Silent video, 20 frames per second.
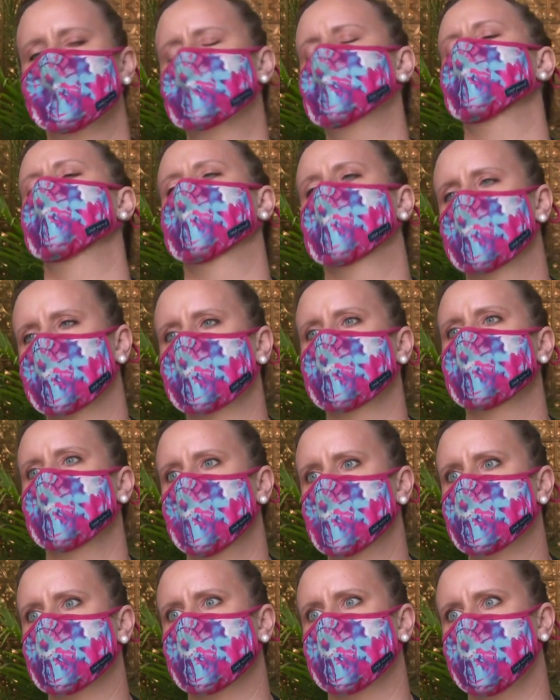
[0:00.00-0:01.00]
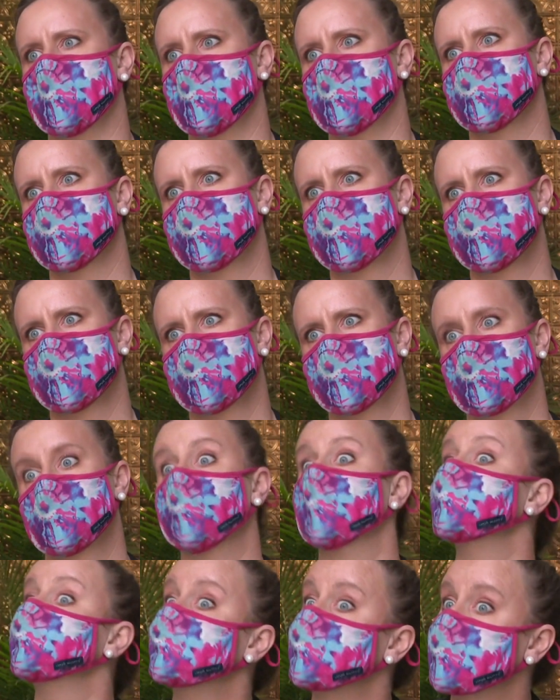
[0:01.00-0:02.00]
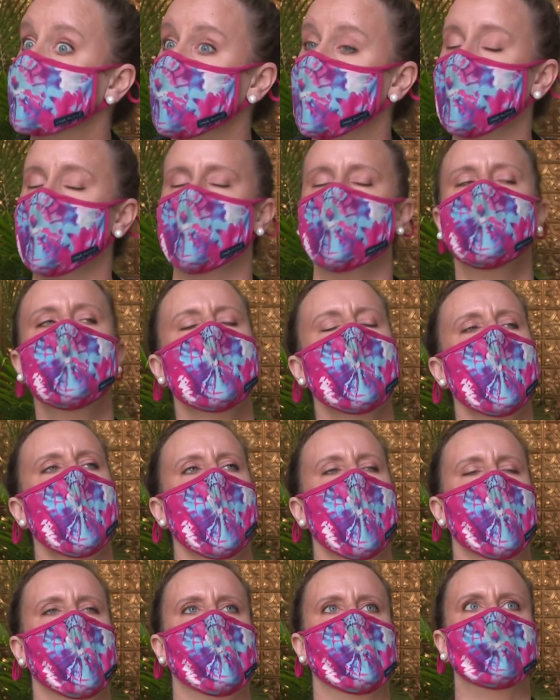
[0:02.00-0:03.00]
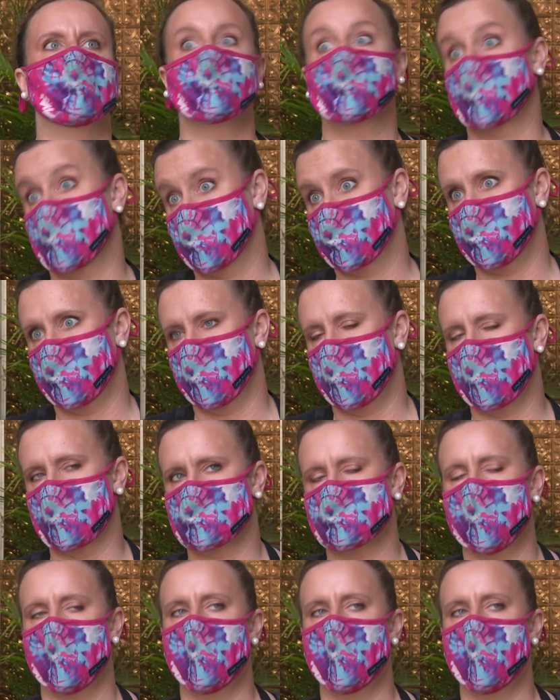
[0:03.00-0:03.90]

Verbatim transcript: It's been a really lovely place to be um, during very hard